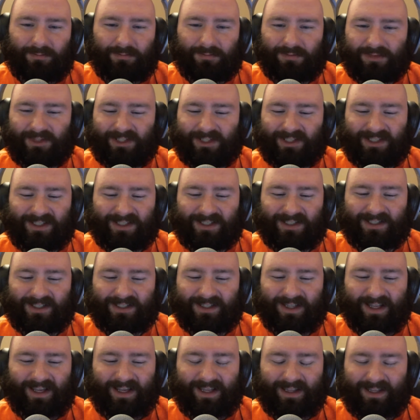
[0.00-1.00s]

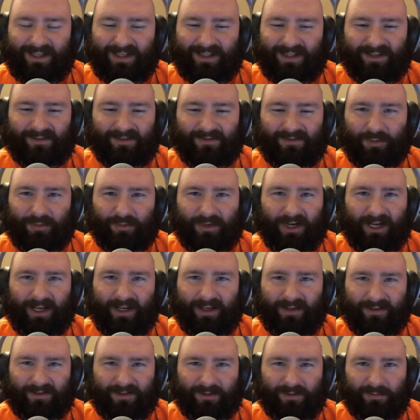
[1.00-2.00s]
slightly different
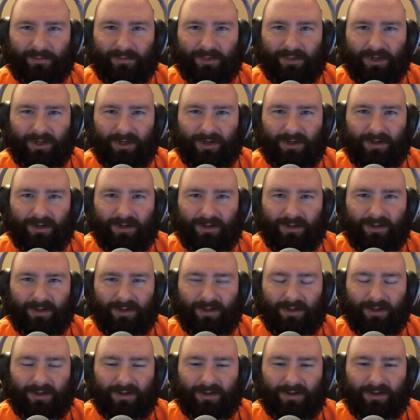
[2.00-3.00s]
mechanism on
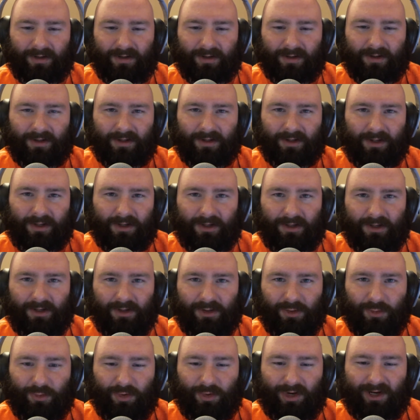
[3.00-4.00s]
the
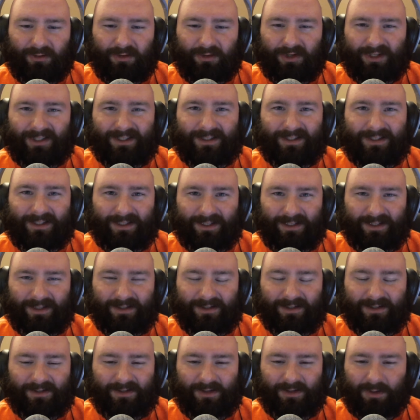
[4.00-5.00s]
way it reads the discs.